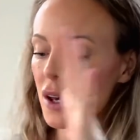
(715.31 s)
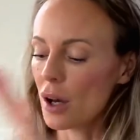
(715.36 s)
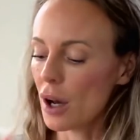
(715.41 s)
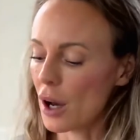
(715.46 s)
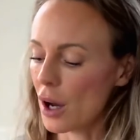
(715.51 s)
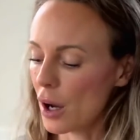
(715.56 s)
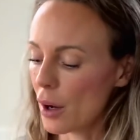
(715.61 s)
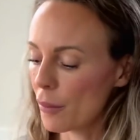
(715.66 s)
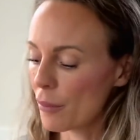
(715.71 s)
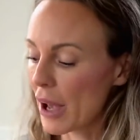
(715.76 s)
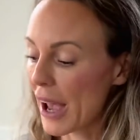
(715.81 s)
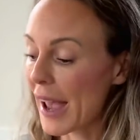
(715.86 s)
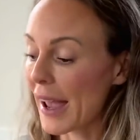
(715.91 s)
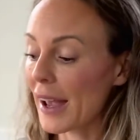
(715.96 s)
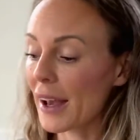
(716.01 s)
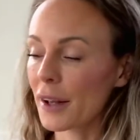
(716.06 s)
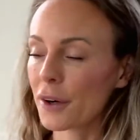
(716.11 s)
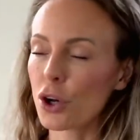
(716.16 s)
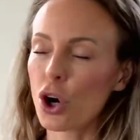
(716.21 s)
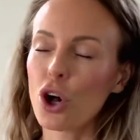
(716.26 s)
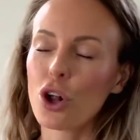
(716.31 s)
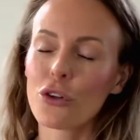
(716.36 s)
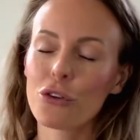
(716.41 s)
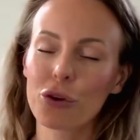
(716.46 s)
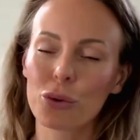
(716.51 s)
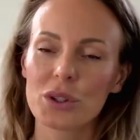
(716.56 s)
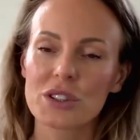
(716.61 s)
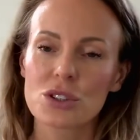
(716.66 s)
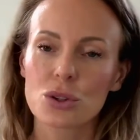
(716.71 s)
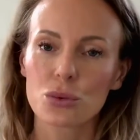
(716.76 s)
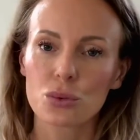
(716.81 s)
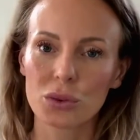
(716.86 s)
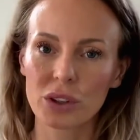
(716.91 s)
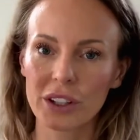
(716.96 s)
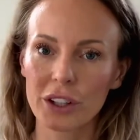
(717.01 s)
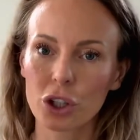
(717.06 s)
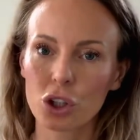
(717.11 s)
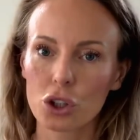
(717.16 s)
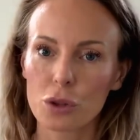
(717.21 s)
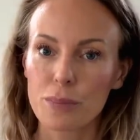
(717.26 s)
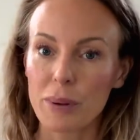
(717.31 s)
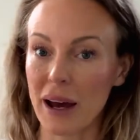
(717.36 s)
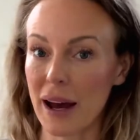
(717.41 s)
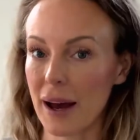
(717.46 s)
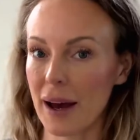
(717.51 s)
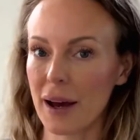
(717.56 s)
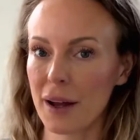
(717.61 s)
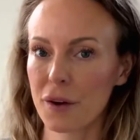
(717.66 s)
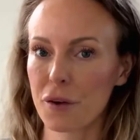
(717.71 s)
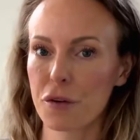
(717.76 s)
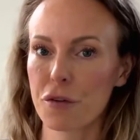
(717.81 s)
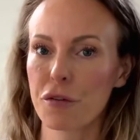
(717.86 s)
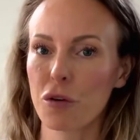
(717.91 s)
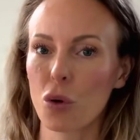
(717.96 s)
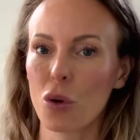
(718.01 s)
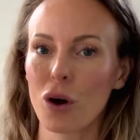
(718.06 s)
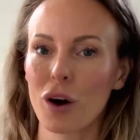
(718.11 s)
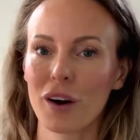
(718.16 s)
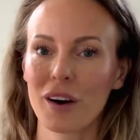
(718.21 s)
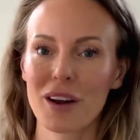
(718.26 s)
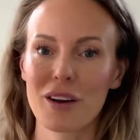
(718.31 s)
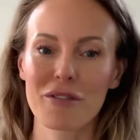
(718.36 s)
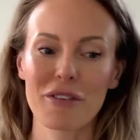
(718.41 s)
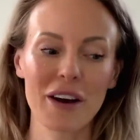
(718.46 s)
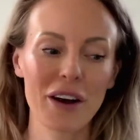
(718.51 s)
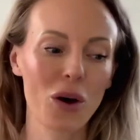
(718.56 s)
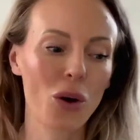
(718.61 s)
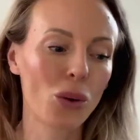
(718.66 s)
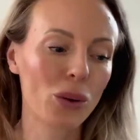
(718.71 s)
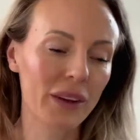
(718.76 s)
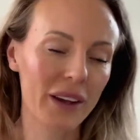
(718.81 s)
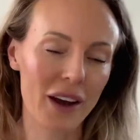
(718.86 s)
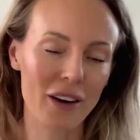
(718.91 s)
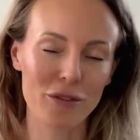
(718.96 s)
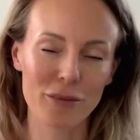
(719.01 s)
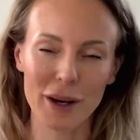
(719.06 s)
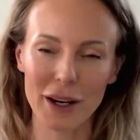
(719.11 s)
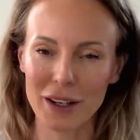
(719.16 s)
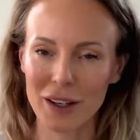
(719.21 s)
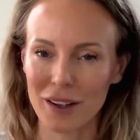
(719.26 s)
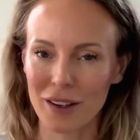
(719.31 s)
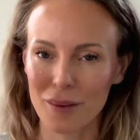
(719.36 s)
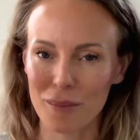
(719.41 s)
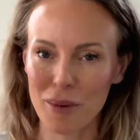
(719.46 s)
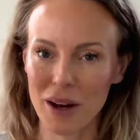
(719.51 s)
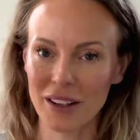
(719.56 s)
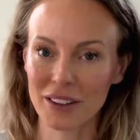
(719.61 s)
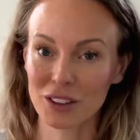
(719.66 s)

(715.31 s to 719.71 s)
And also it's a really good pad for if I only have my